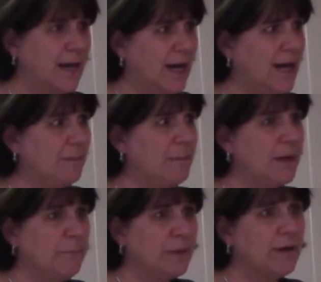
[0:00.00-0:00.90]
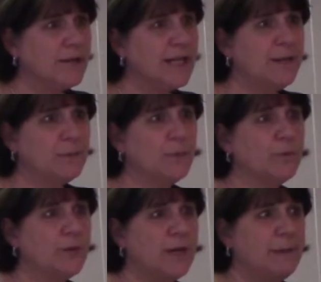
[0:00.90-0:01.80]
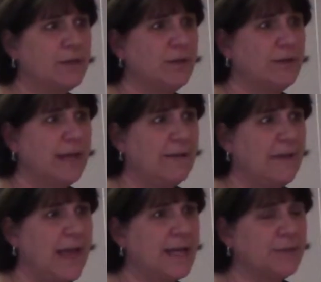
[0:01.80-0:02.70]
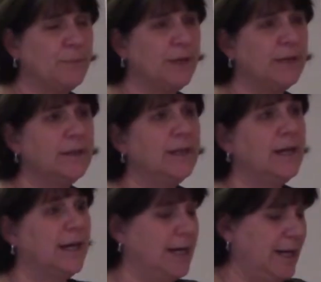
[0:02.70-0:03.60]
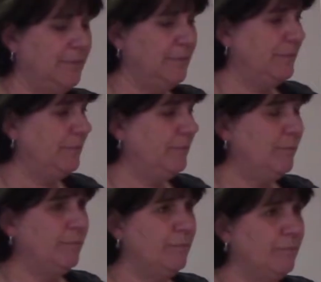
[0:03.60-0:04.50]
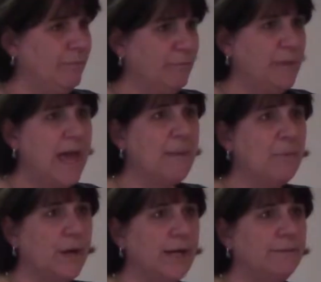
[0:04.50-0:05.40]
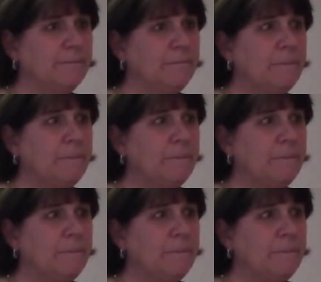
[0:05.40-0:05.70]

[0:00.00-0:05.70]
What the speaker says: But our teams will try to make sure that they have aspirin, heparin.